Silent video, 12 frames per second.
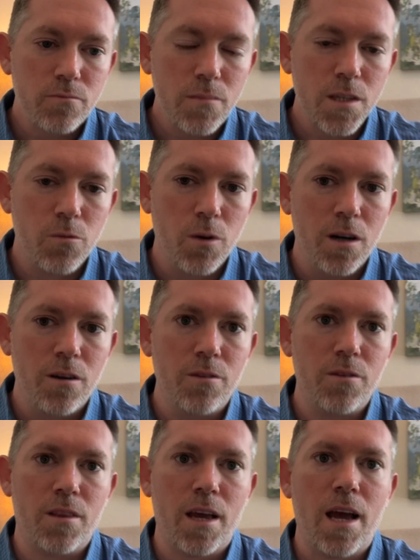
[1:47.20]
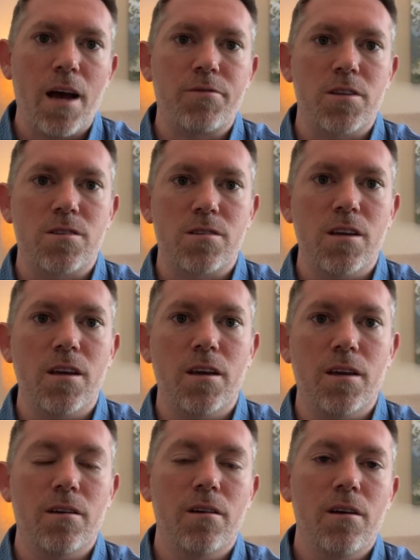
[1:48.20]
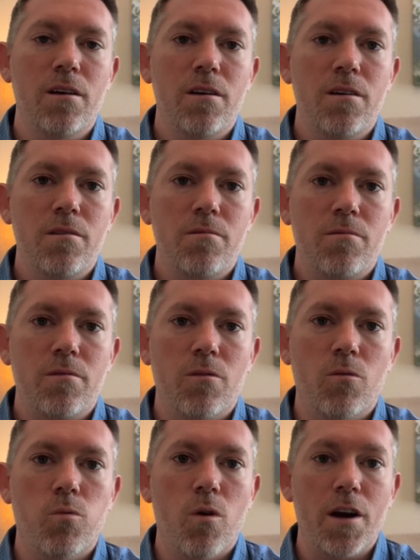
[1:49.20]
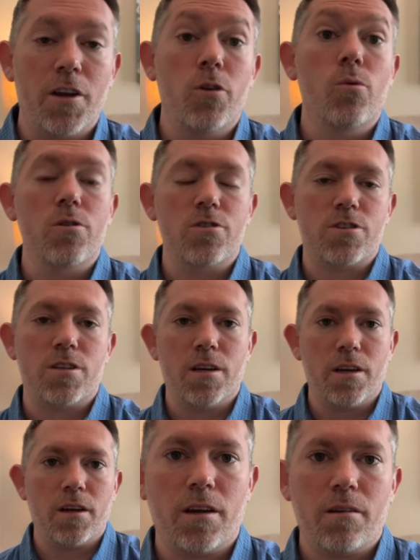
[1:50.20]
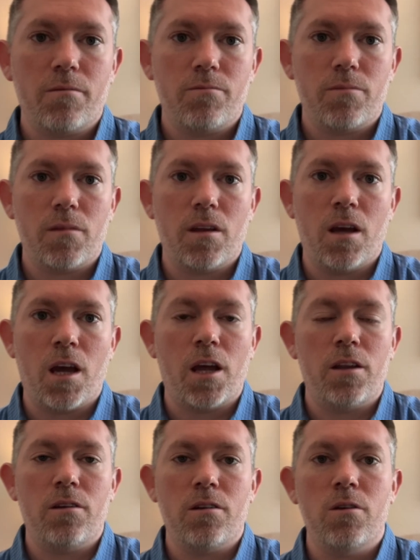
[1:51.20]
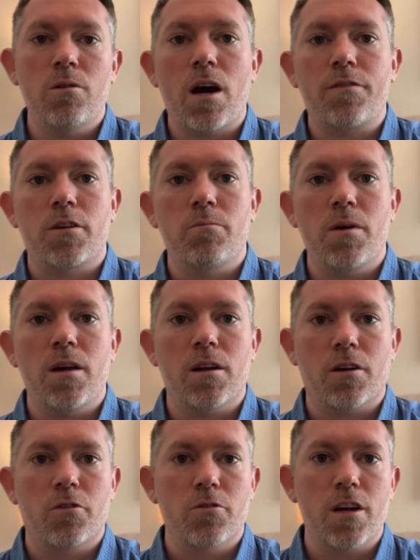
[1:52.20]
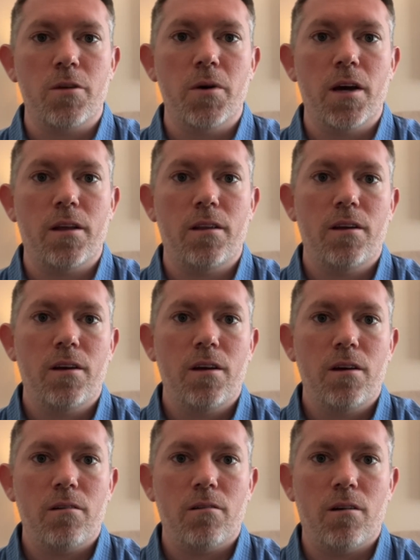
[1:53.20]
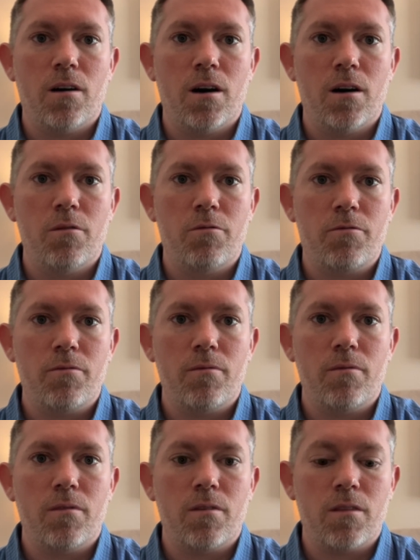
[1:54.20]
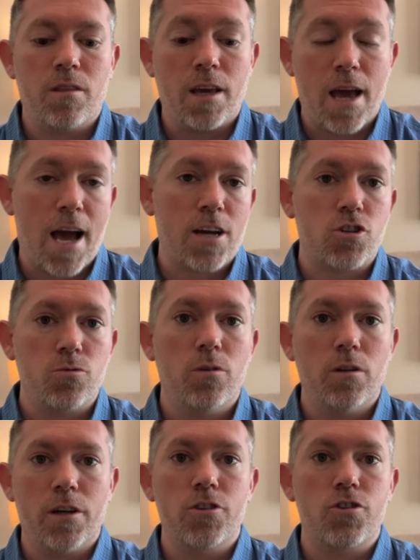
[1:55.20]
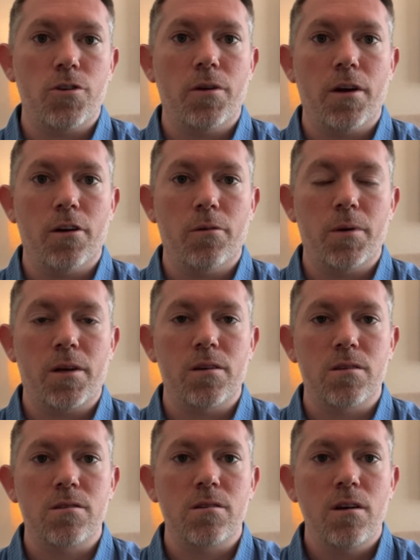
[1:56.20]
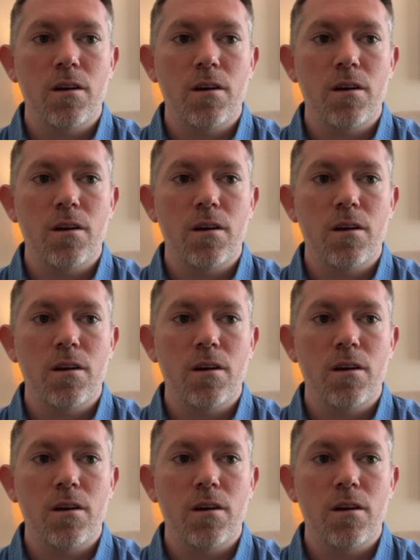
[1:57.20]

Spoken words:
Well, they have to see what you're seeing, and you have to be in agreement of the actual issue here, because